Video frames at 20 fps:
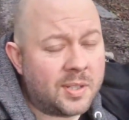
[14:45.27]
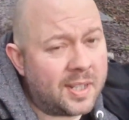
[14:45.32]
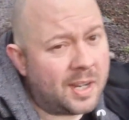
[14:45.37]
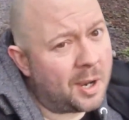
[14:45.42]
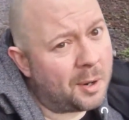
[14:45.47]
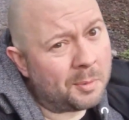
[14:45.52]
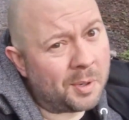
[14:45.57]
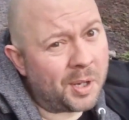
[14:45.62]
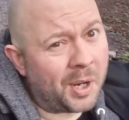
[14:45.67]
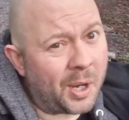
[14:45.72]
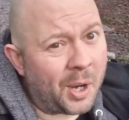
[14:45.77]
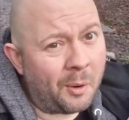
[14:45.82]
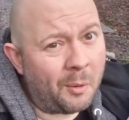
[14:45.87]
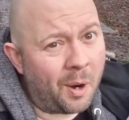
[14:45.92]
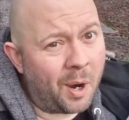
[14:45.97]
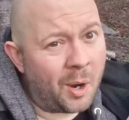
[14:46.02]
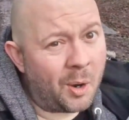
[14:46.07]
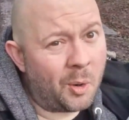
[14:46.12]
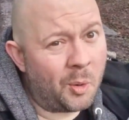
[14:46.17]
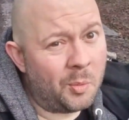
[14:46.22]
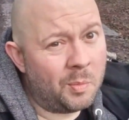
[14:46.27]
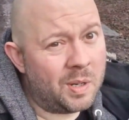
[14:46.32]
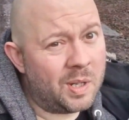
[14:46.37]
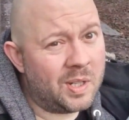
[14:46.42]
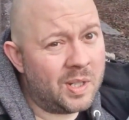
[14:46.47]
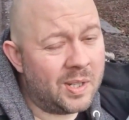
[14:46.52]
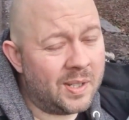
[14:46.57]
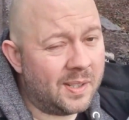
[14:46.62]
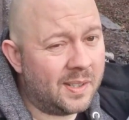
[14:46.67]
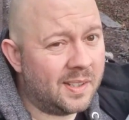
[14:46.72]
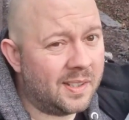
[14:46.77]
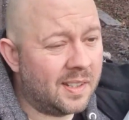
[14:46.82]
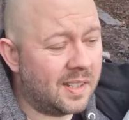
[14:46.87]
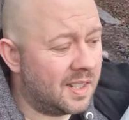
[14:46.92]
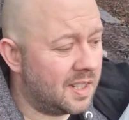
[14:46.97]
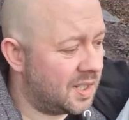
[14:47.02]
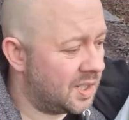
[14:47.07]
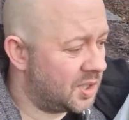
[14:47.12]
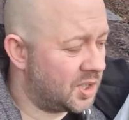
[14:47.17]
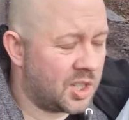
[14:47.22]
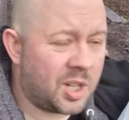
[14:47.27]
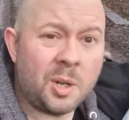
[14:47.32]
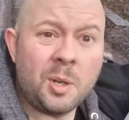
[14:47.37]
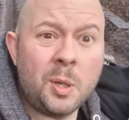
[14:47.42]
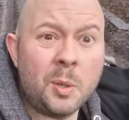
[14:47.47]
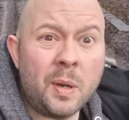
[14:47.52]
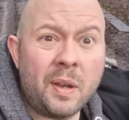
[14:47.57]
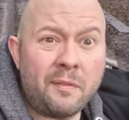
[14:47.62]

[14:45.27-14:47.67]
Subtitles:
now I'm going to go home and show you